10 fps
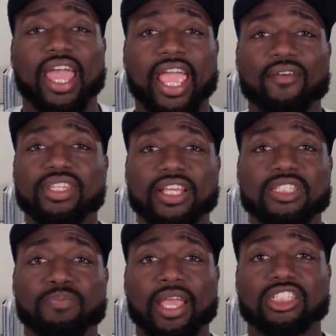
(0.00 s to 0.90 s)
Everything
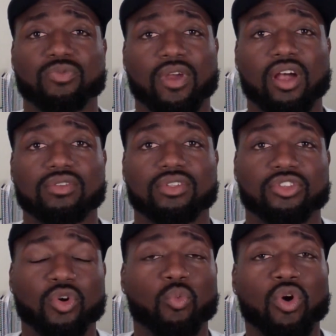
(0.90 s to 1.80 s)
is based
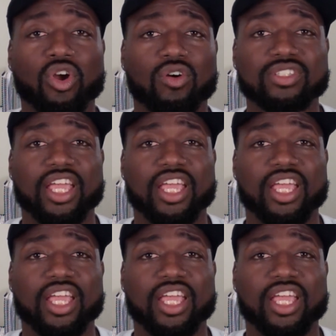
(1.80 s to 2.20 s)
around the world